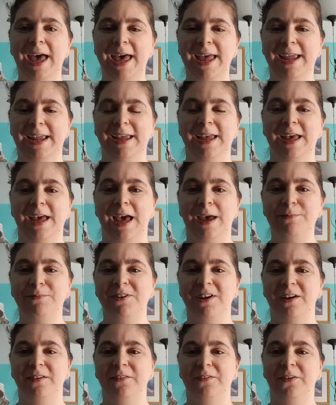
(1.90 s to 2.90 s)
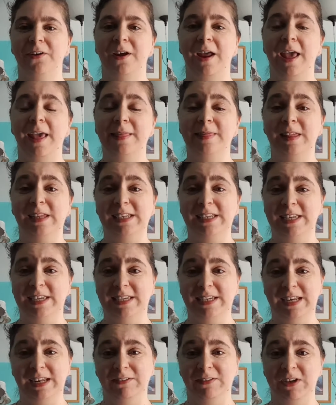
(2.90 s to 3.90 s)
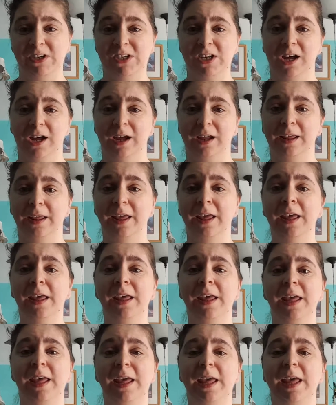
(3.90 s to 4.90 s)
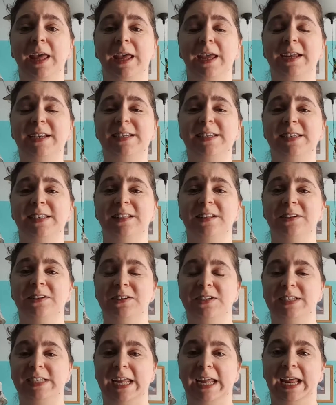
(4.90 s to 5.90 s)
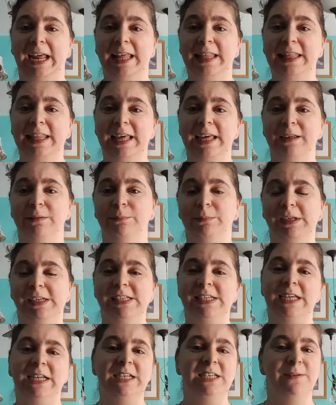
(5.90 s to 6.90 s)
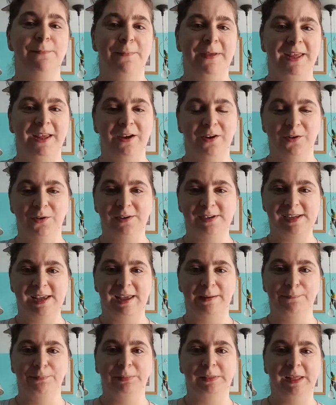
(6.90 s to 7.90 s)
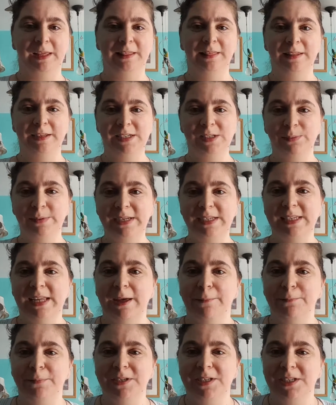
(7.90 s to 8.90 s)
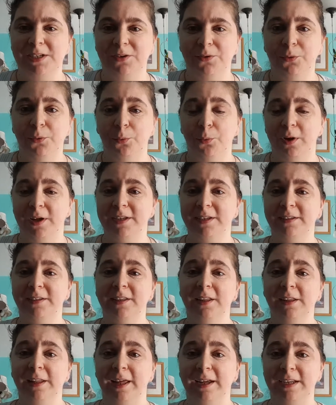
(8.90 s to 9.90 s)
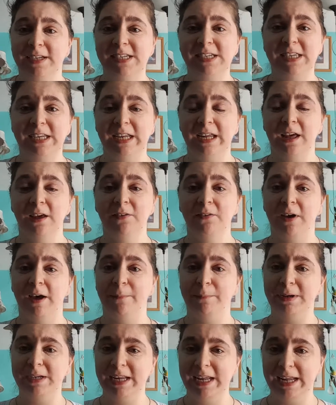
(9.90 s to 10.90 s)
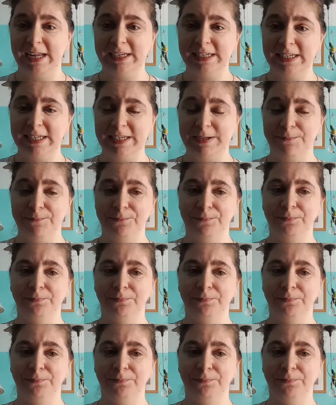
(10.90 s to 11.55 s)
Hi, I'm Jennifer, and this is TV Talk. It's Thursday, and that means it's Big O Day. And this week's episode was The Legacy of Amadeus.